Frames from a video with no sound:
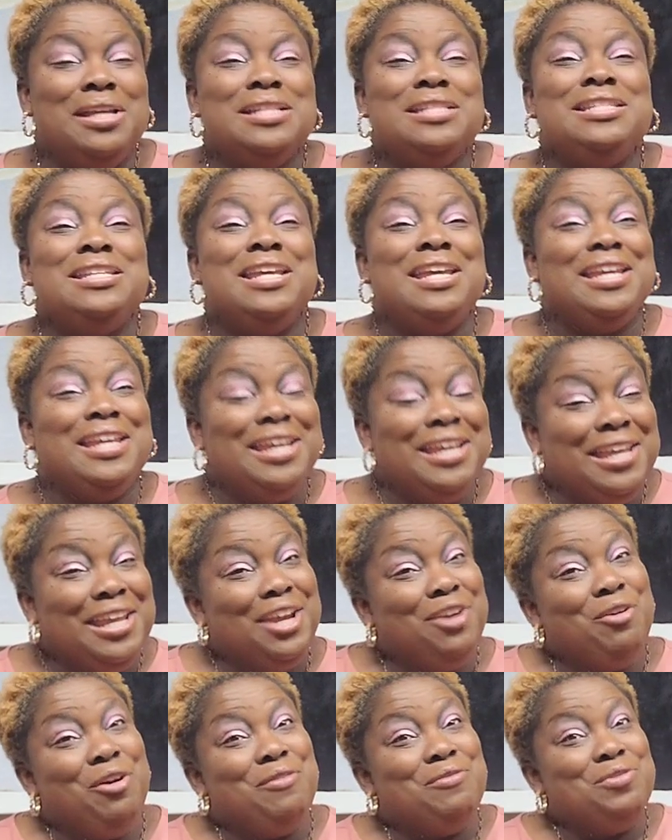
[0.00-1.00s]
Taking
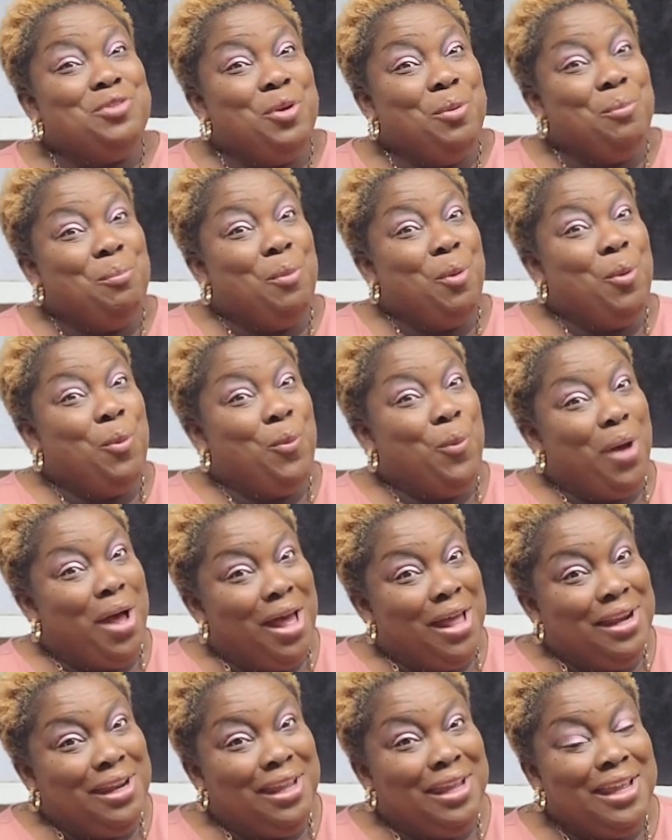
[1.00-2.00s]
care of number
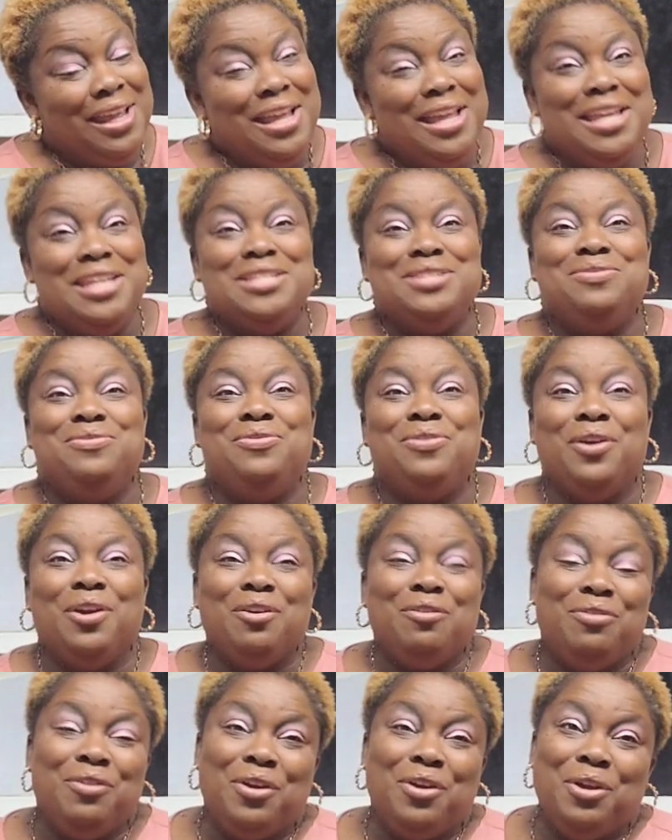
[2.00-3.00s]
one is
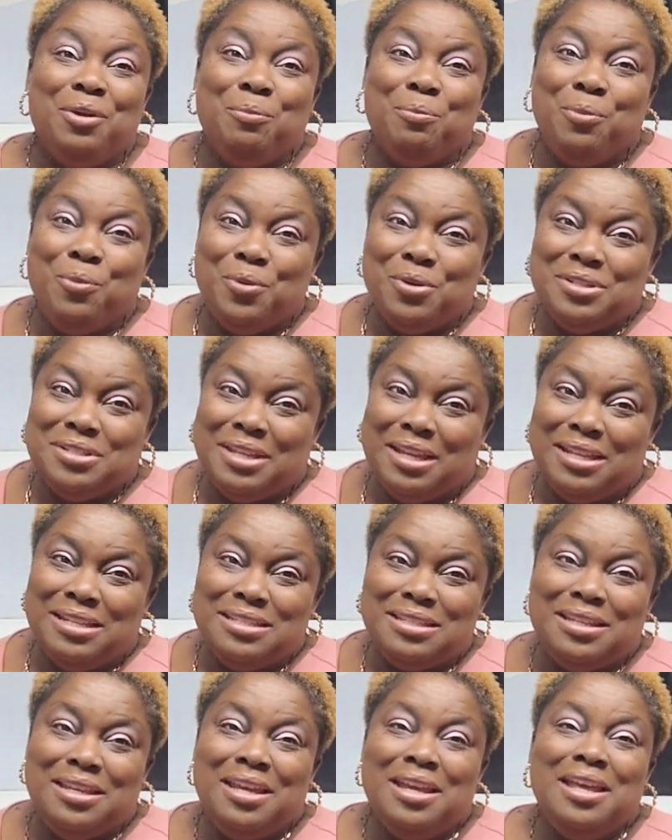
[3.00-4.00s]
very, very important.